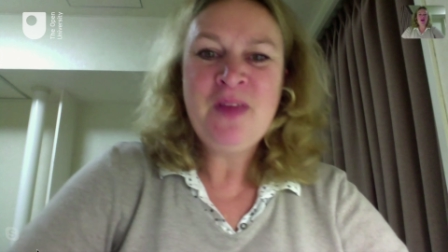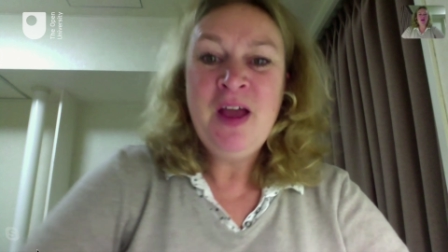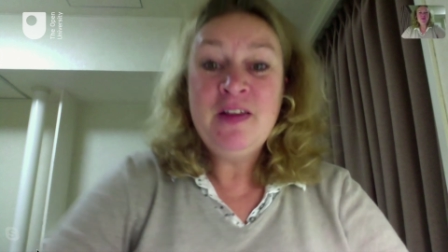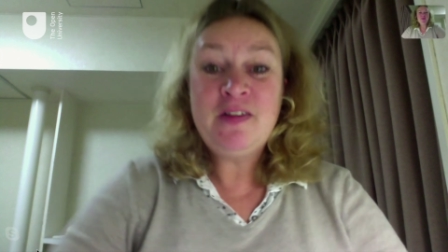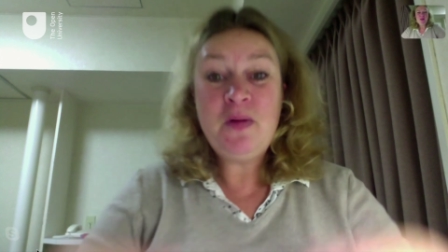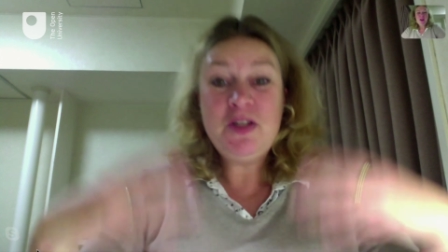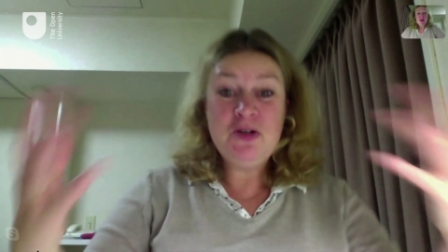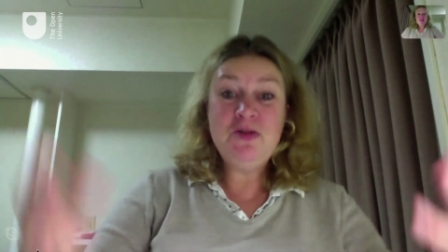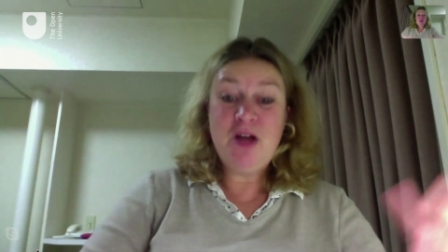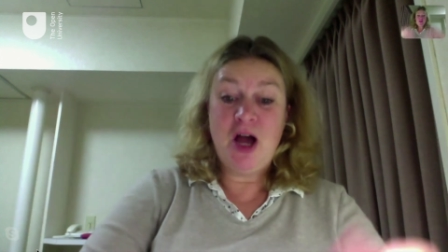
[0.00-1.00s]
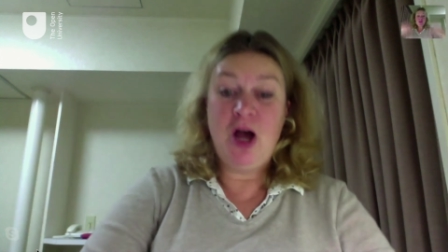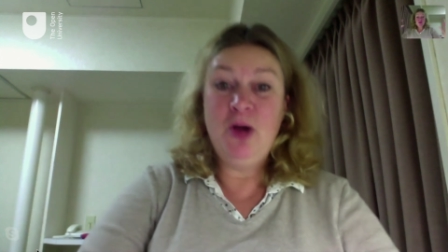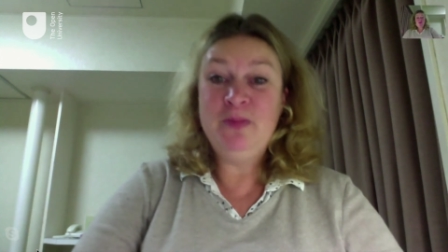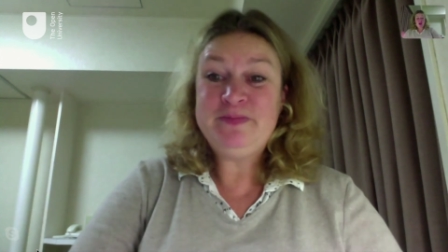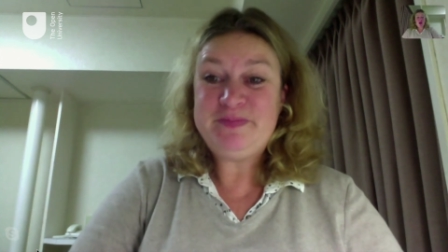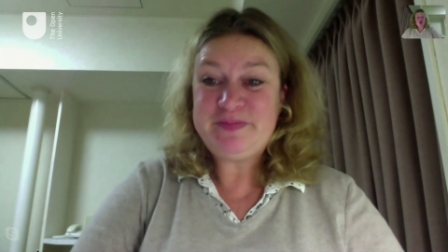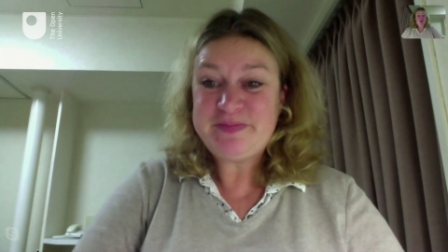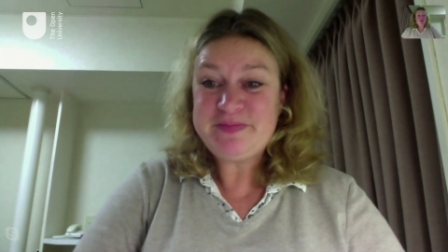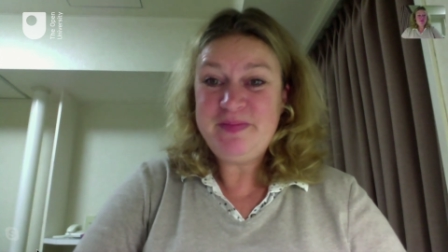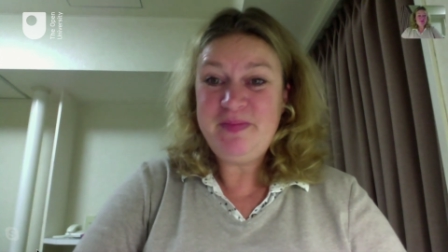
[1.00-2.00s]
So we do know
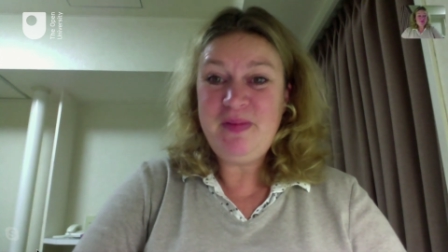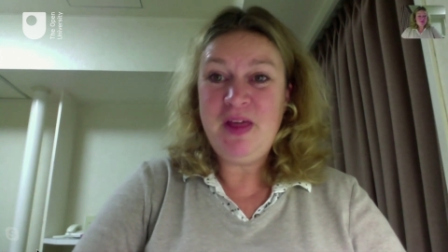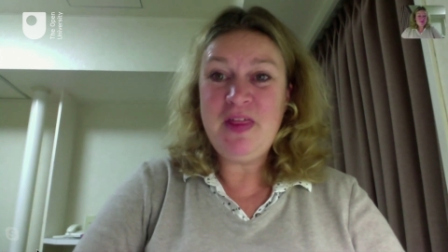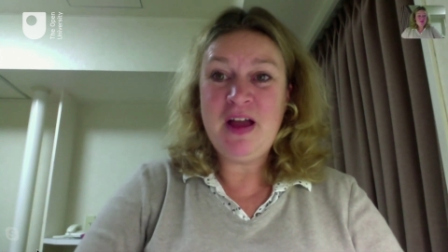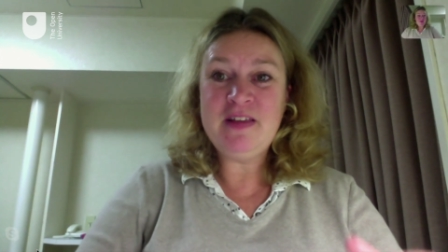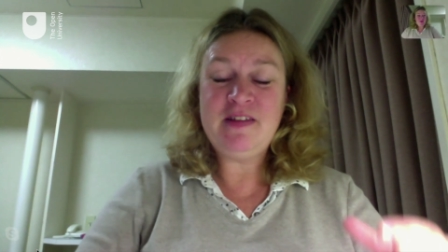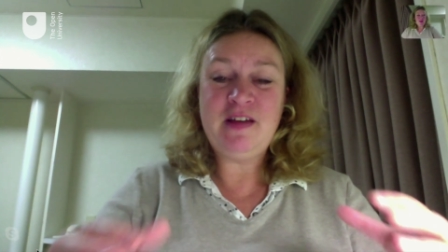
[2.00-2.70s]
that